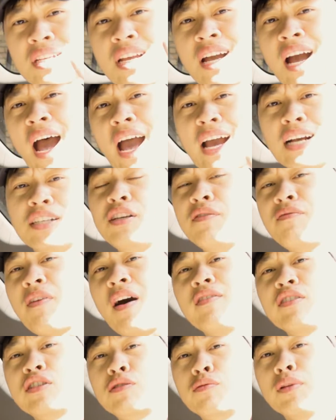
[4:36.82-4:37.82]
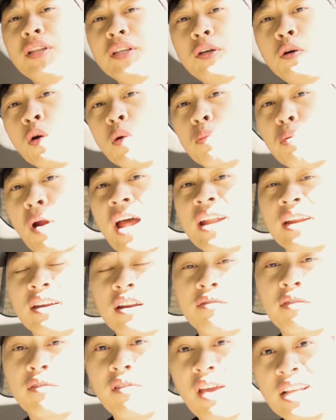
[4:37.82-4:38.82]
I actually found this really cool product
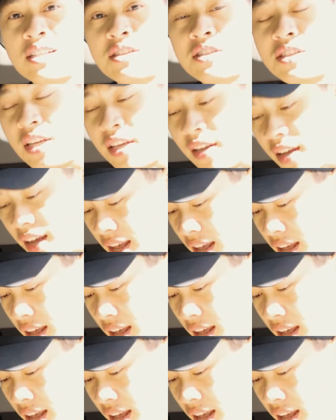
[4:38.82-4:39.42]
off of Etsy.